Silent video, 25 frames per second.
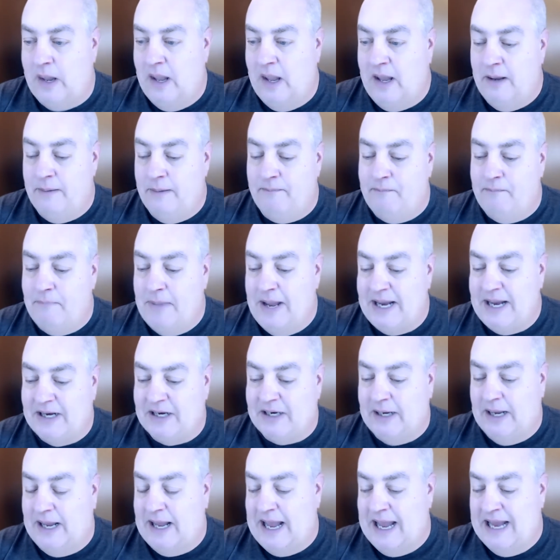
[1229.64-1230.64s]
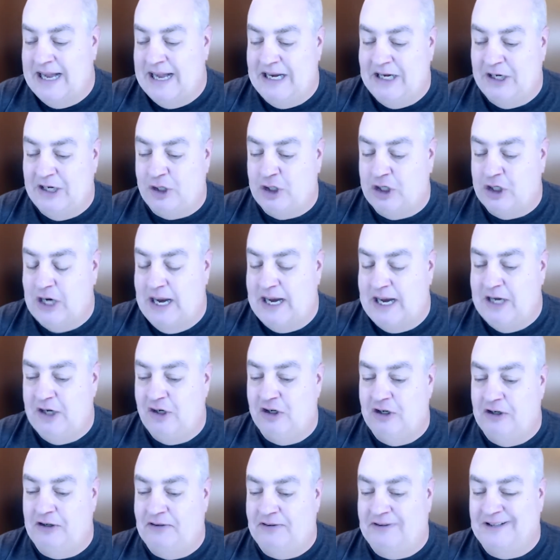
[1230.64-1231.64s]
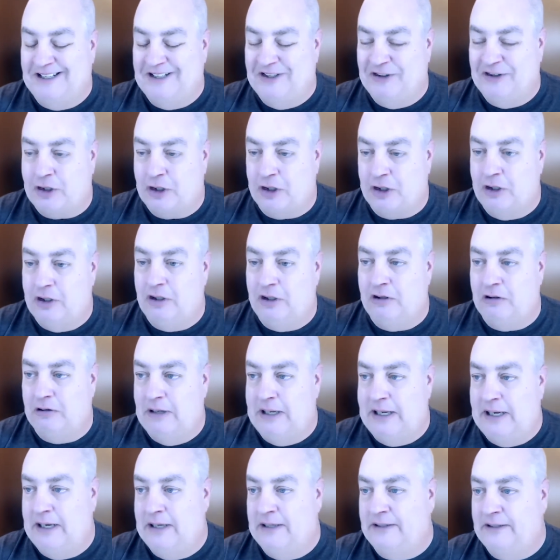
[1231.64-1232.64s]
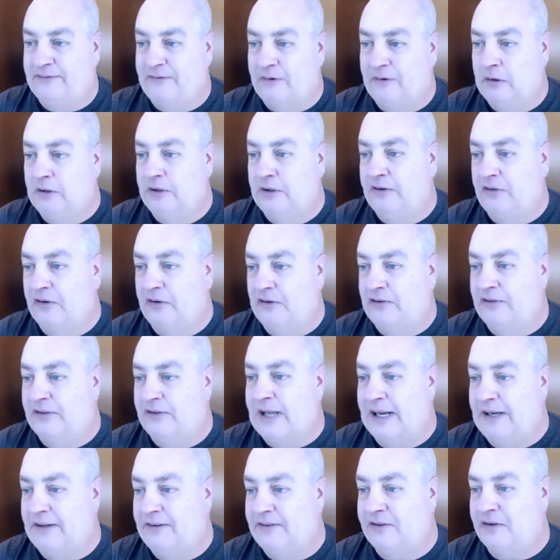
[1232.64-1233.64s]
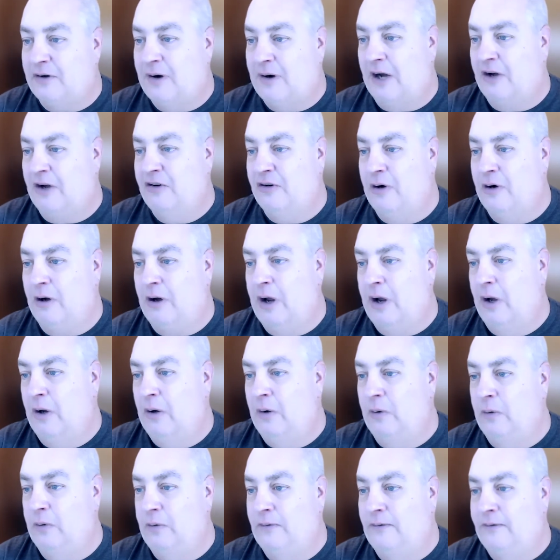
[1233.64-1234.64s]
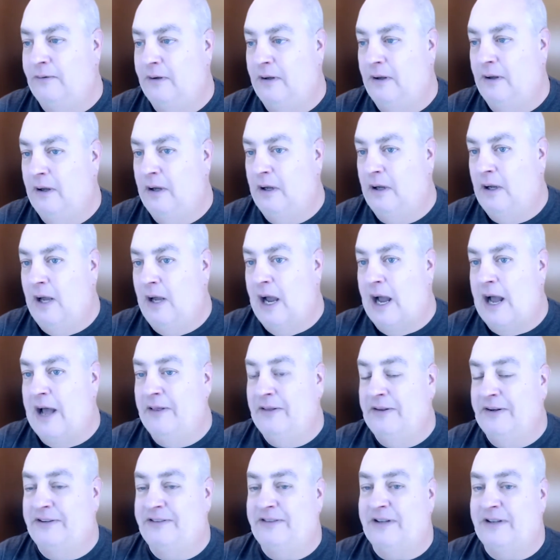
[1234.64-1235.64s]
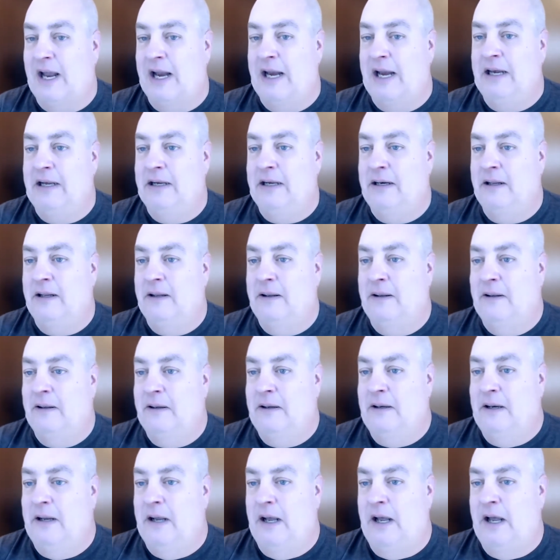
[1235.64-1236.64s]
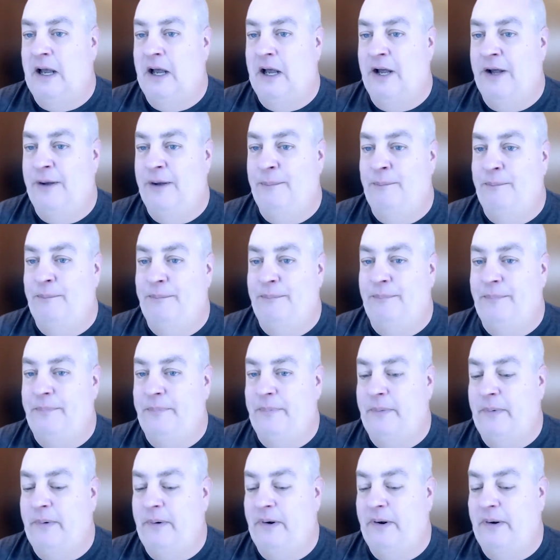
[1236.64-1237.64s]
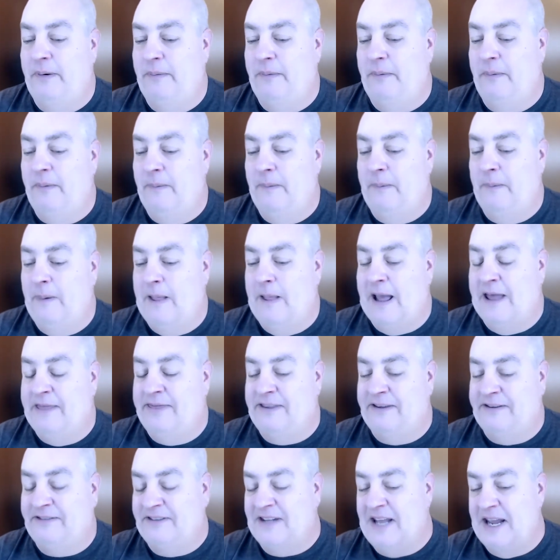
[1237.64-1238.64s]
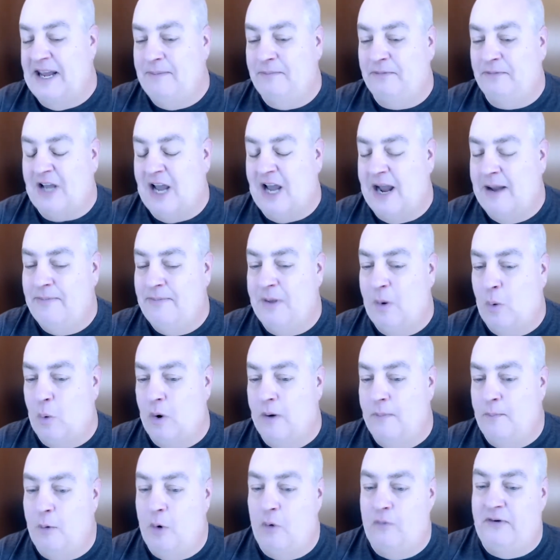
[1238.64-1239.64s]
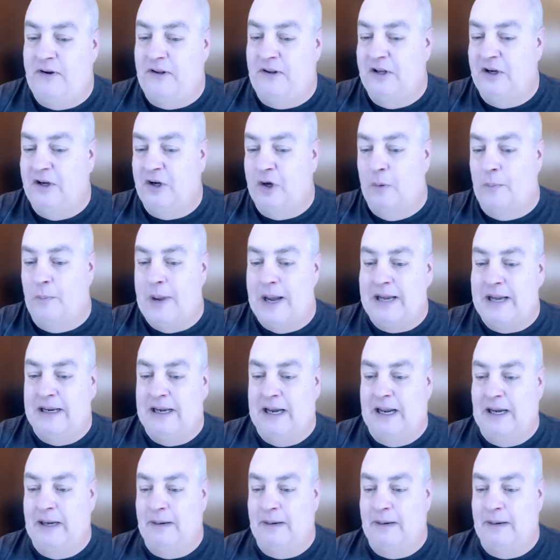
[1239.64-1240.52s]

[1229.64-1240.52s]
make any changes internally as far as the site structure goes on the site at the same time that we're moving the domain name,